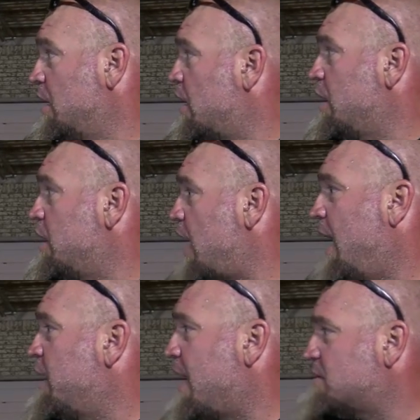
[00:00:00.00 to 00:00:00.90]
Hey, hey,
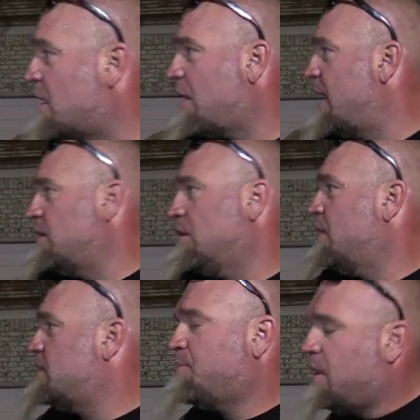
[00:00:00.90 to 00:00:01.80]
you guys are all right. Don't
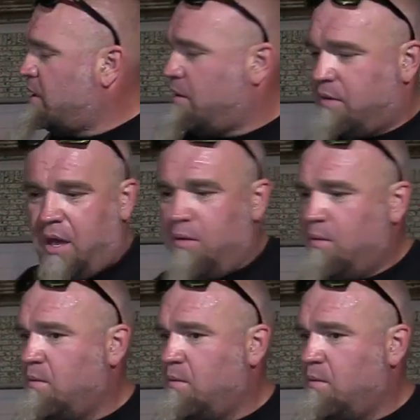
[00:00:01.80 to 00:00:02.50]
let us bother you. Go.